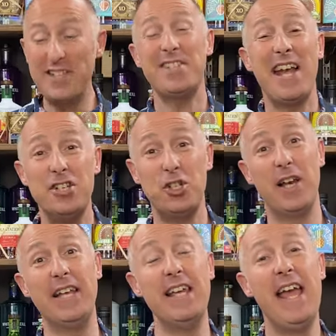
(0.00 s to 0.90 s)
Well,
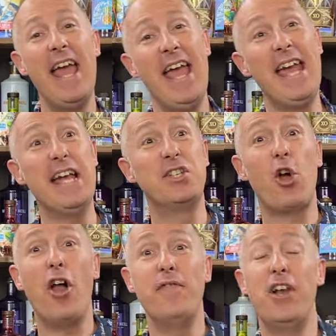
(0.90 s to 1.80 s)
essentially, it's
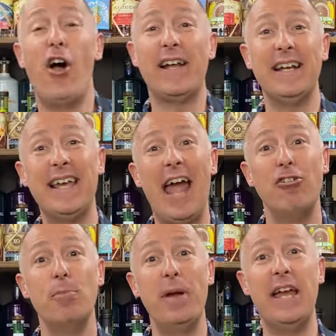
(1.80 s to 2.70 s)
kind of a, like a
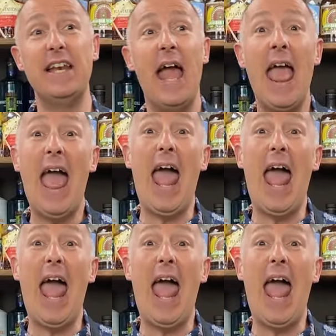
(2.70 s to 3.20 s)
Caribbean